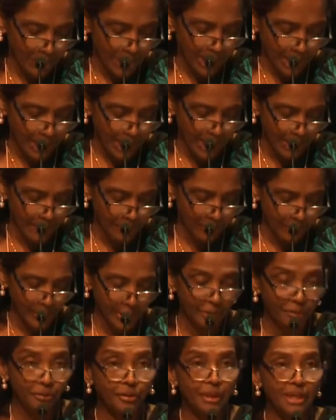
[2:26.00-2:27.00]
life with a
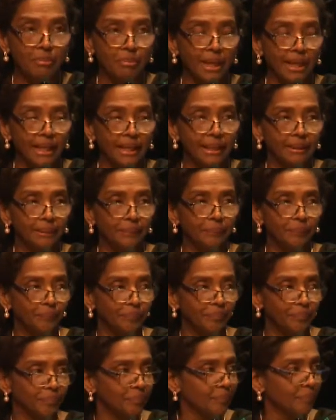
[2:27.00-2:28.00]
free mind.
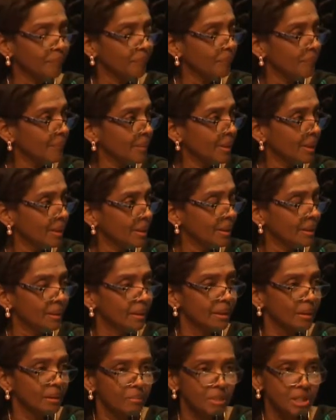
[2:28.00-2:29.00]

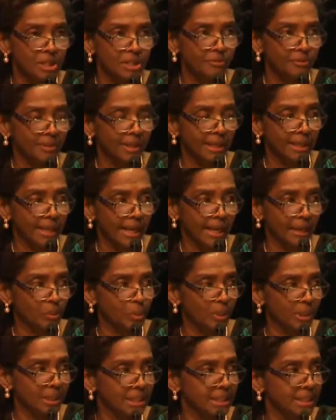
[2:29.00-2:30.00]
Mr. Fred
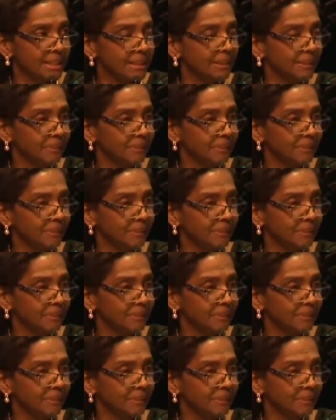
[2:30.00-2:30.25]
Edwards.